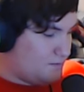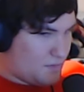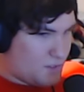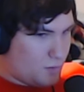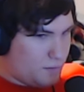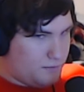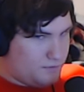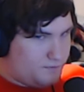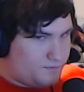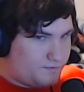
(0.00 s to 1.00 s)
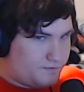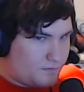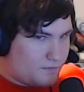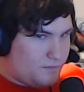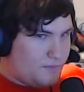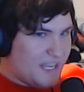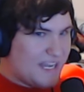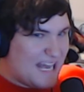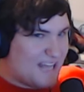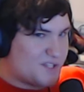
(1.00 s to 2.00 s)
Nope. And
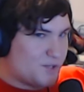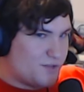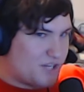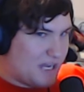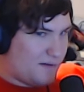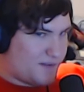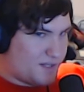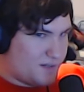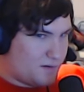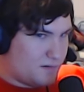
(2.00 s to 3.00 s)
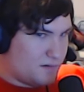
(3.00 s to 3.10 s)
it has so much health too.